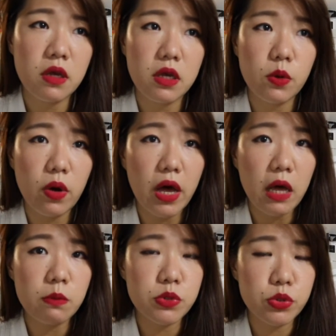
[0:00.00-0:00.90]
it will
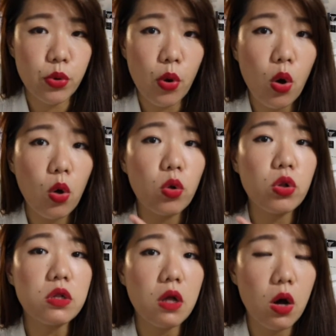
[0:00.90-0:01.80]
help to
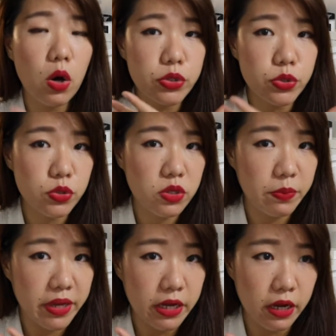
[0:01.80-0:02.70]
hold on to the
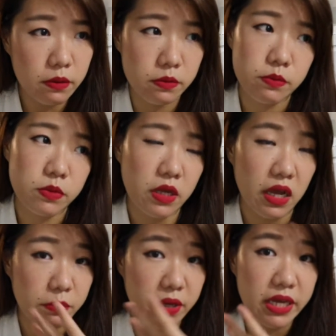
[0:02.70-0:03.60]
makeup
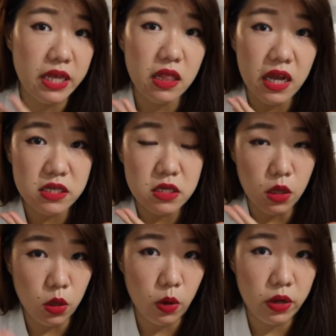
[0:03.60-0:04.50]
and make it last
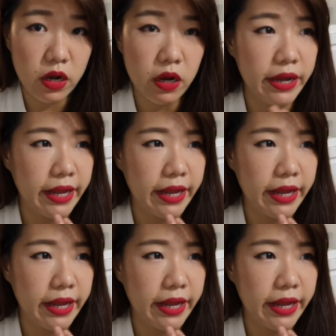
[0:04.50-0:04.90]
longer.